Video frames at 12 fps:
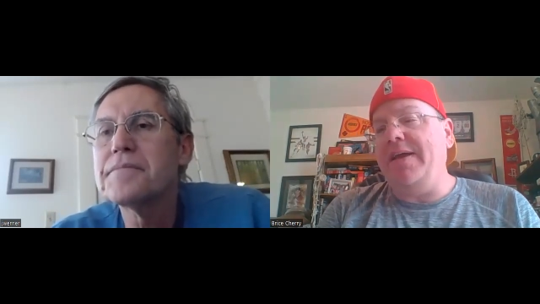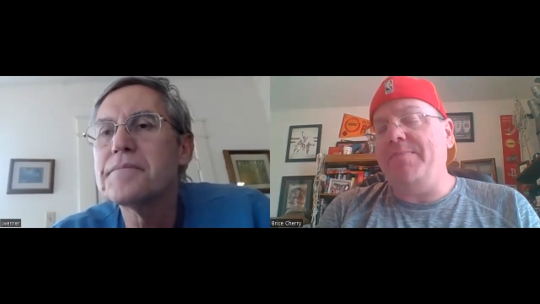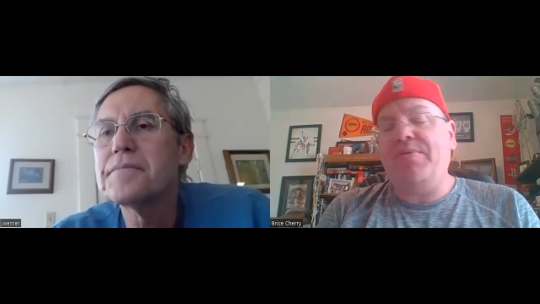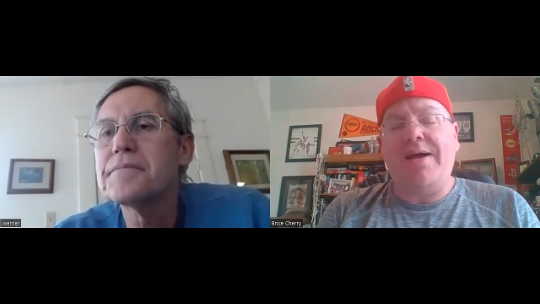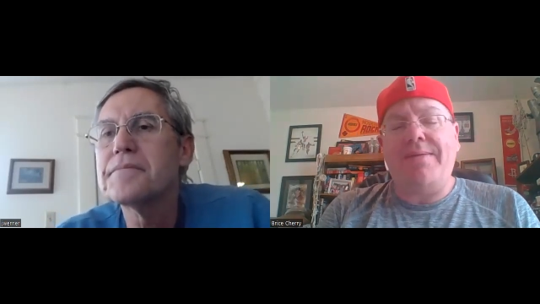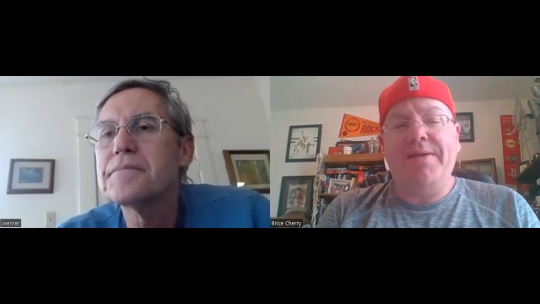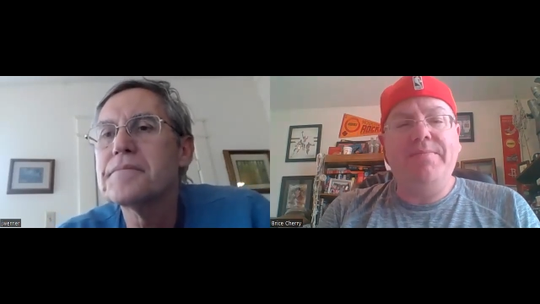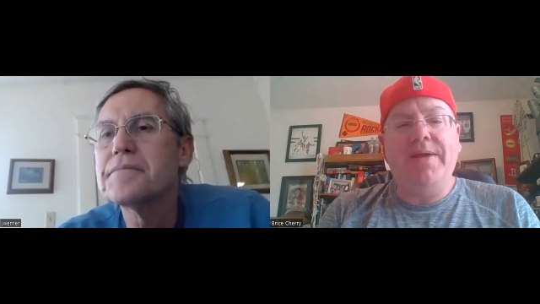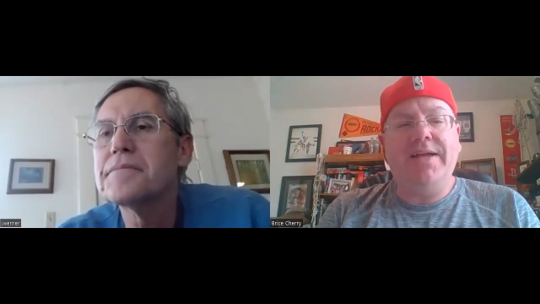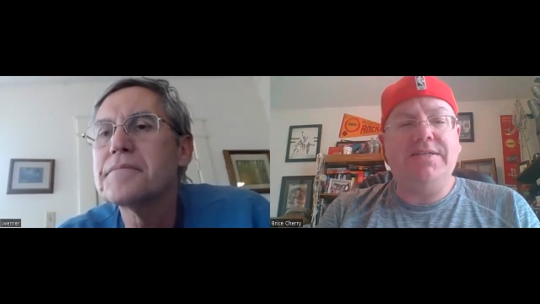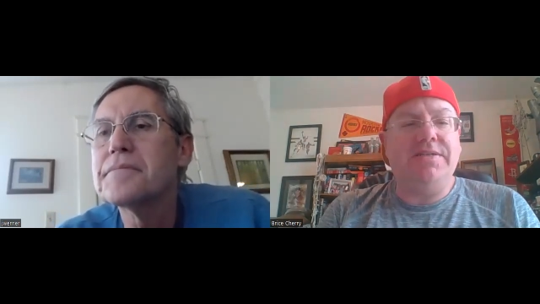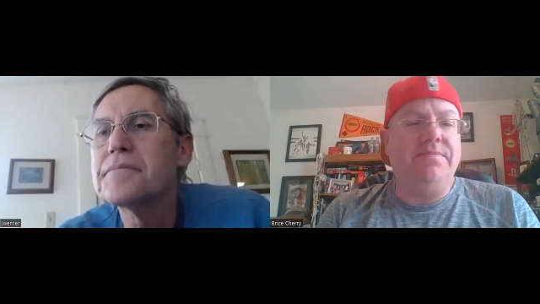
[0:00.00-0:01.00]
Speaker 1: that probably
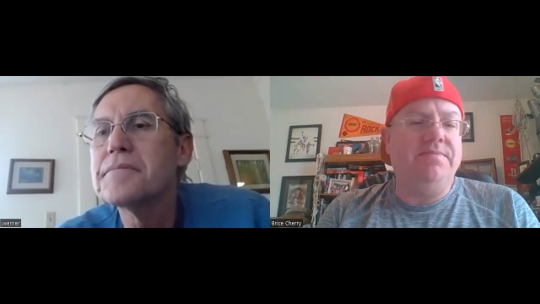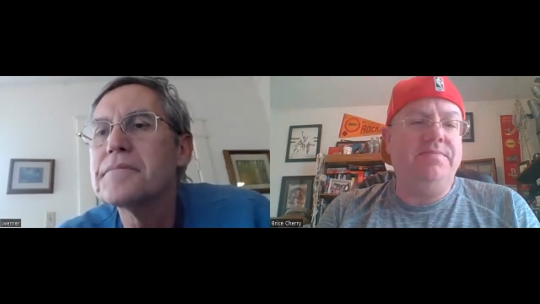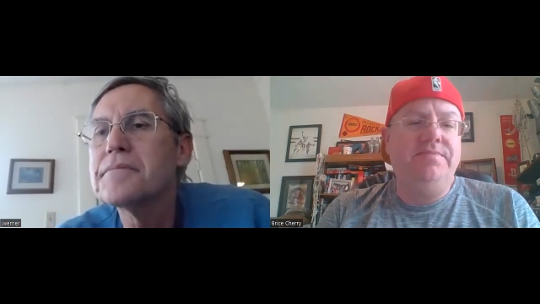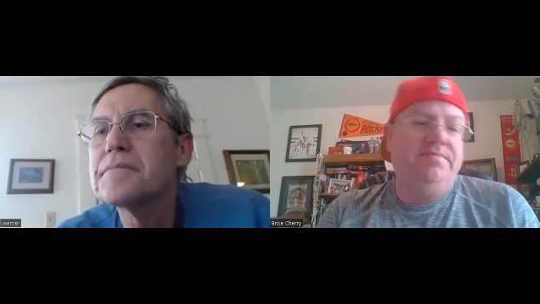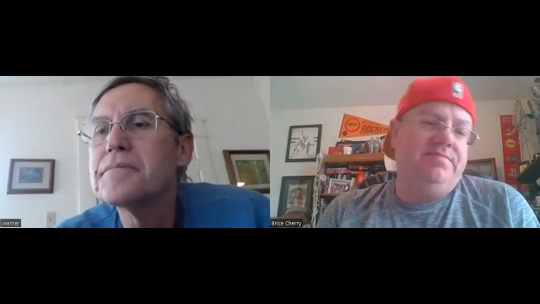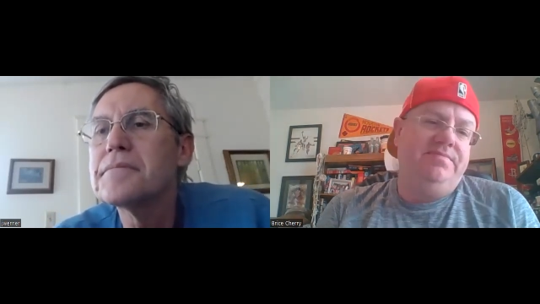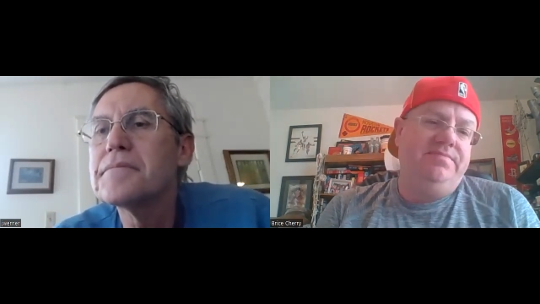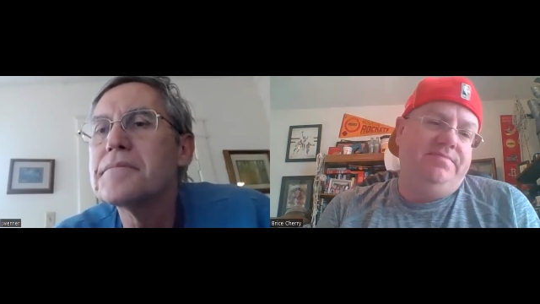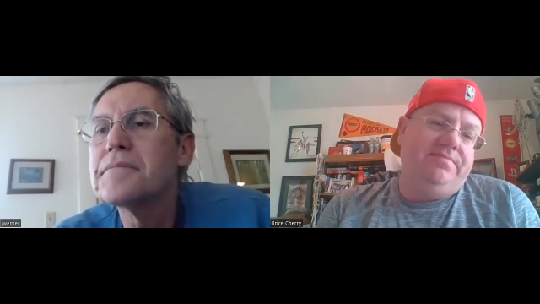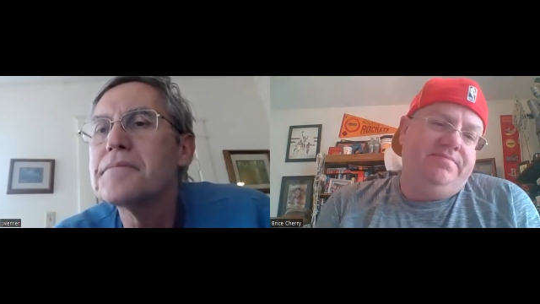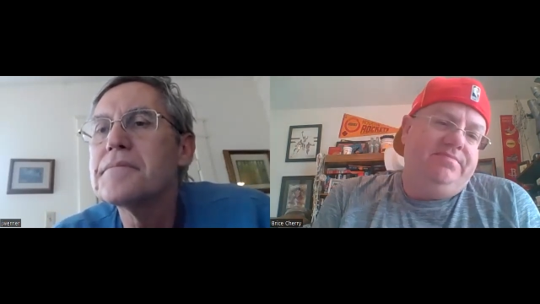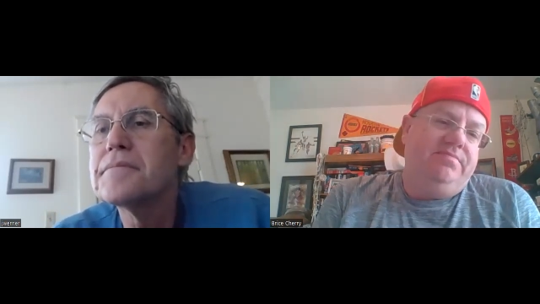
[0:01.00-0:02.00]
makes them
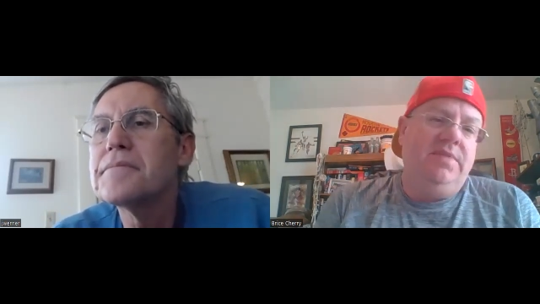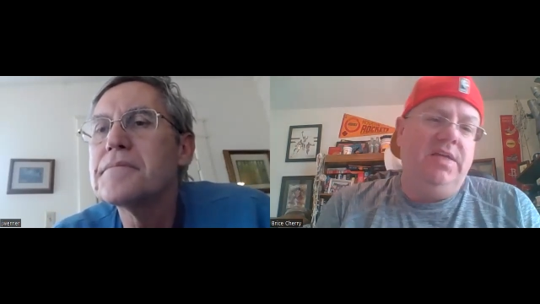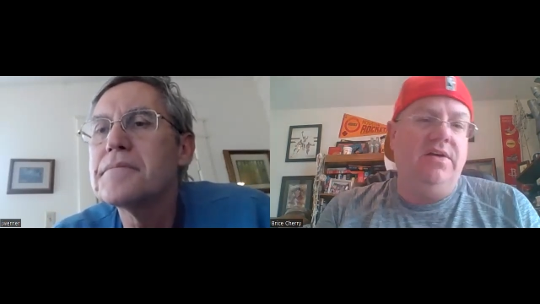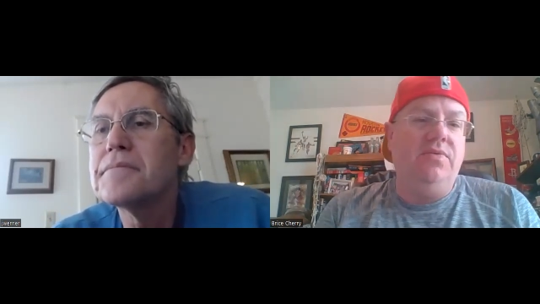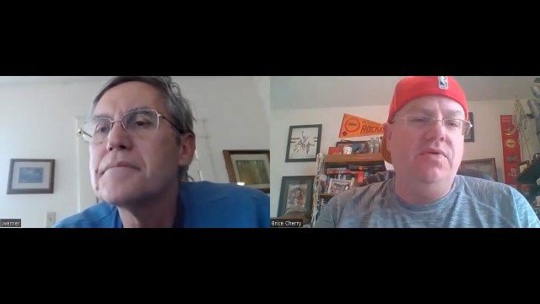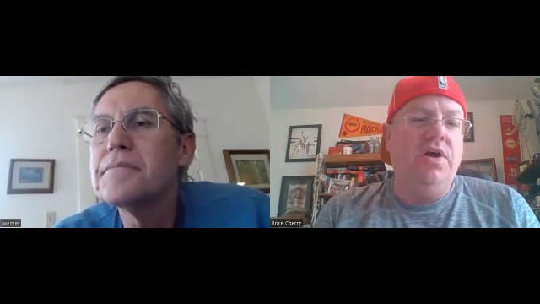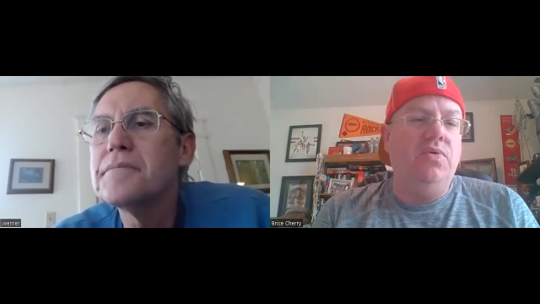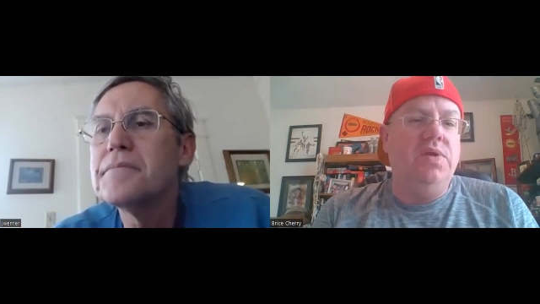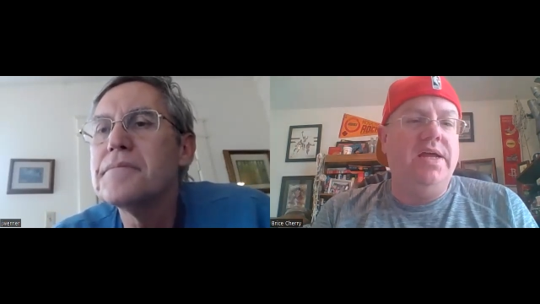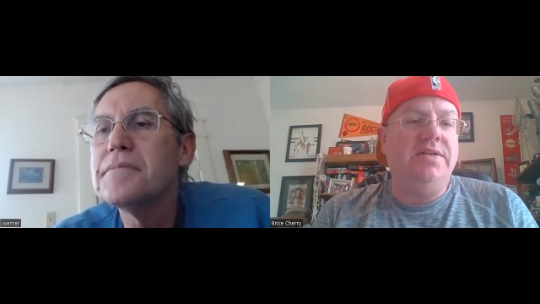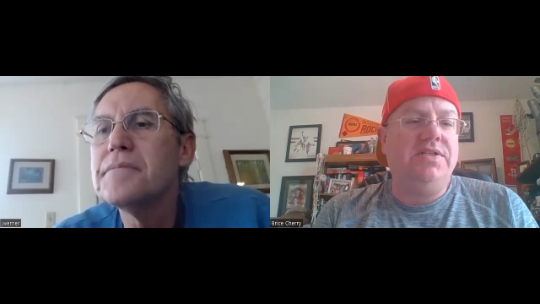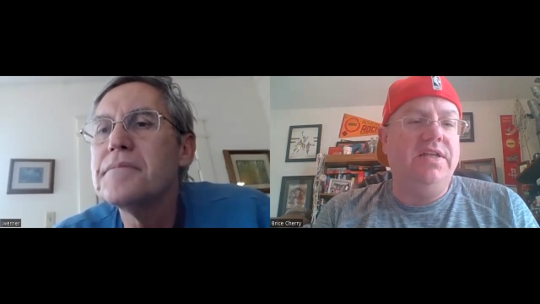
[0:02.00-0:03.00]
you know no
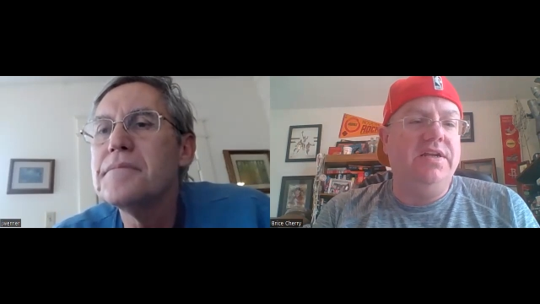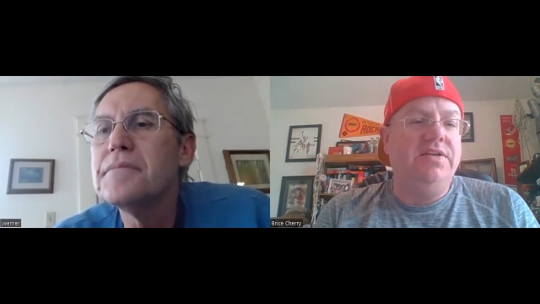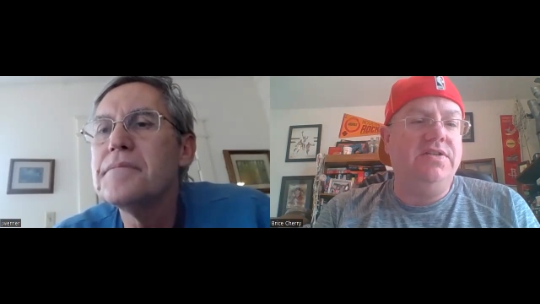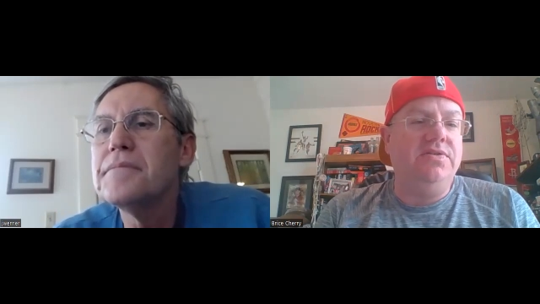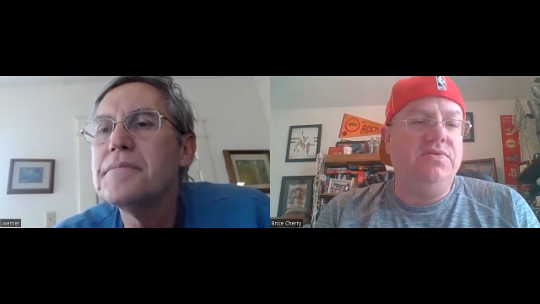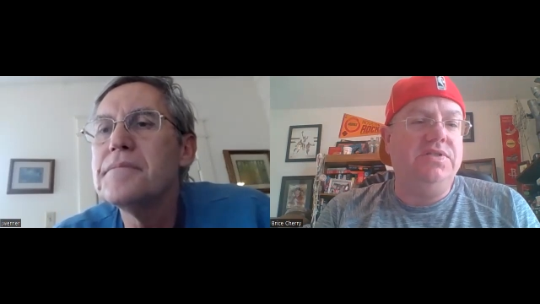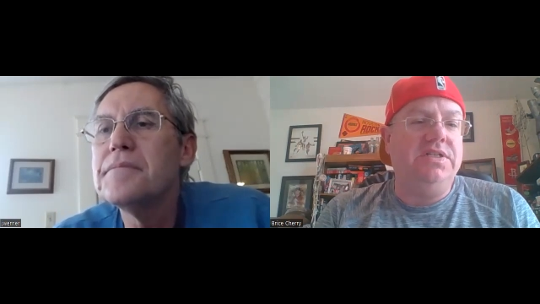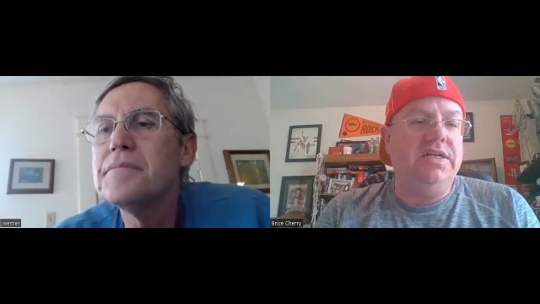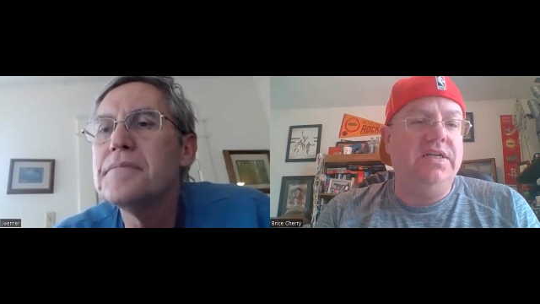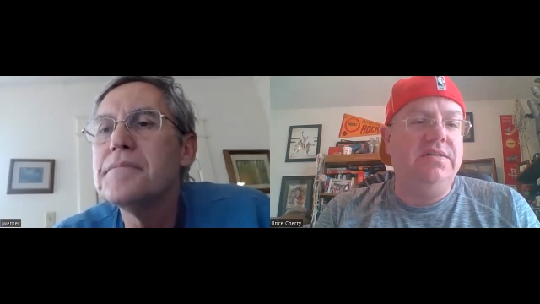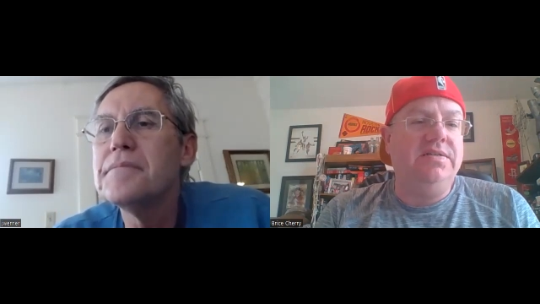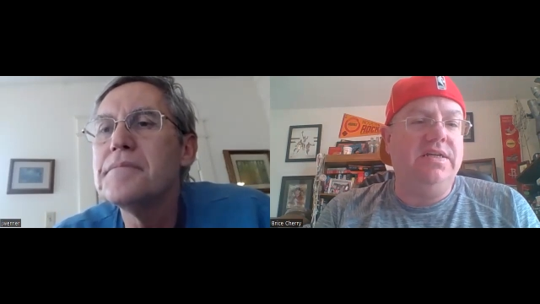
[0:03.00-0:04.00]
less than a two
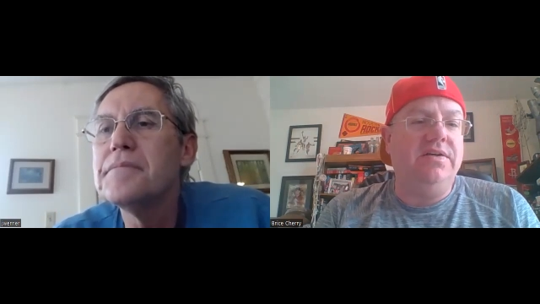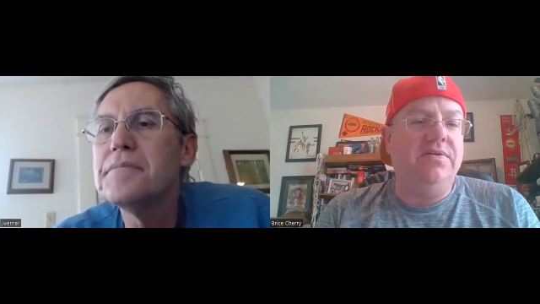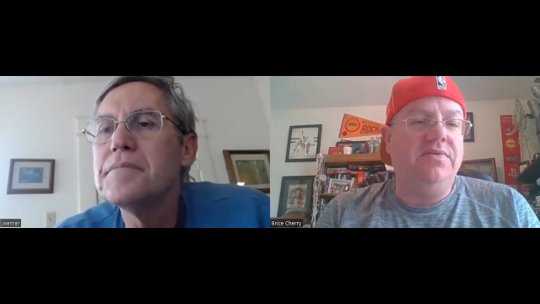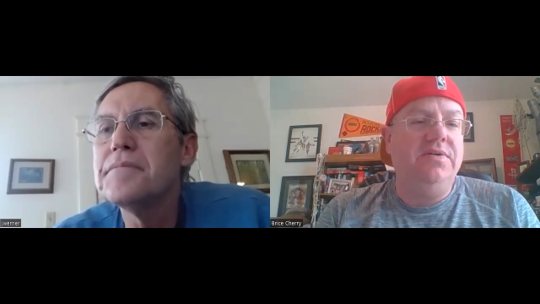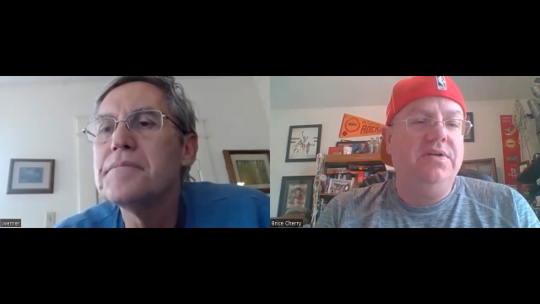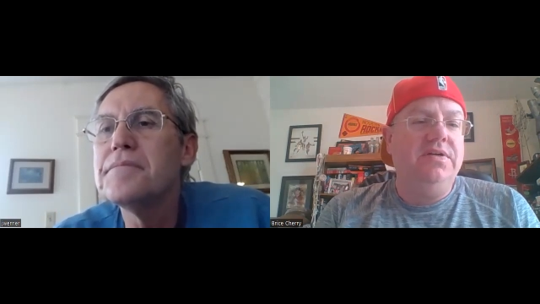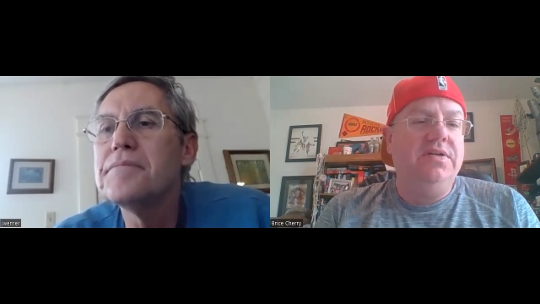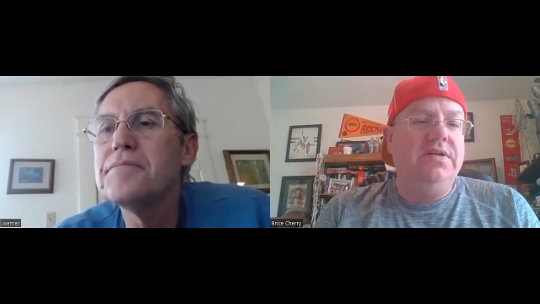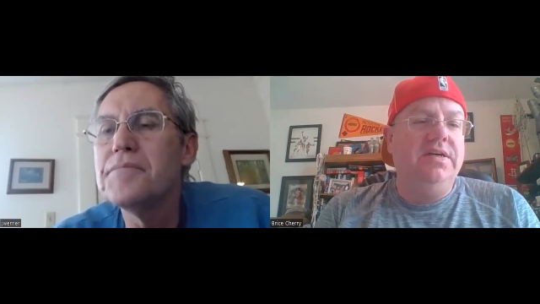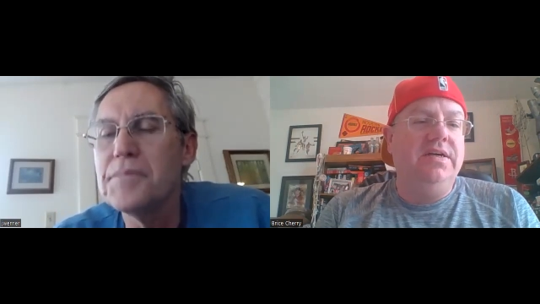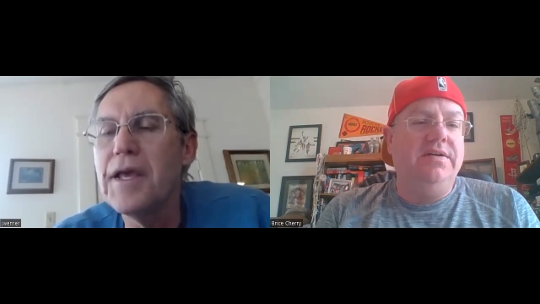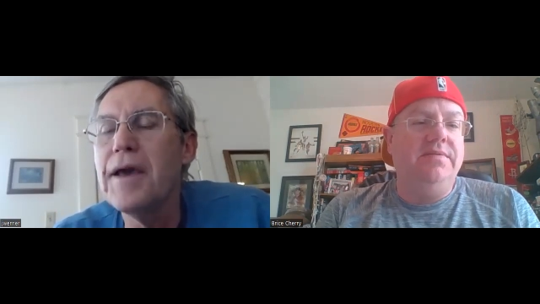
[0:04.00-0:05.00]
seed so
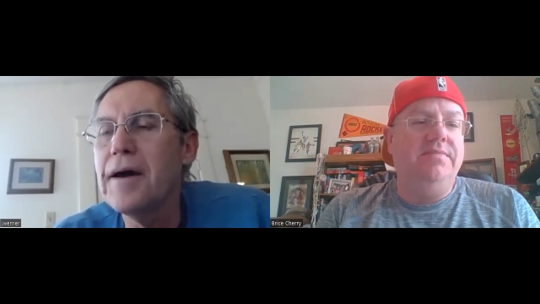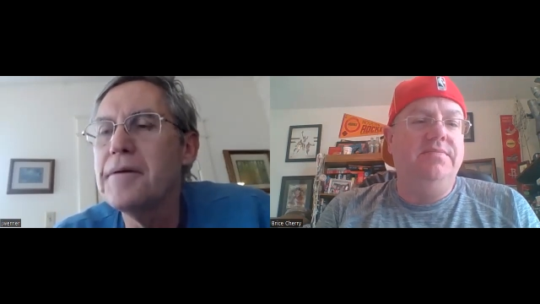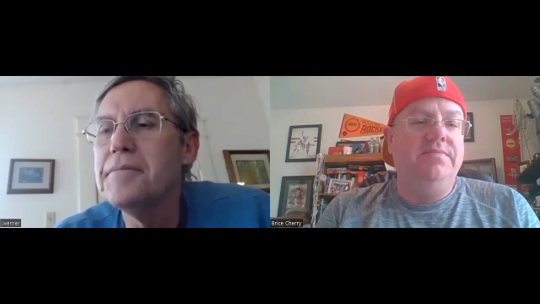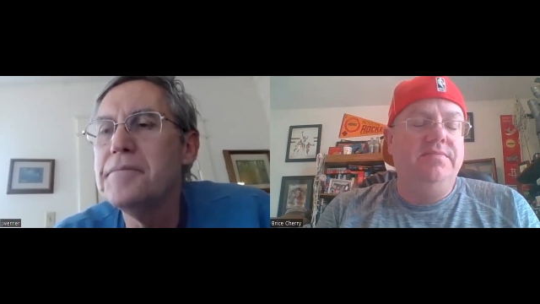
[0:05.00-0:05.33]
uh, yeah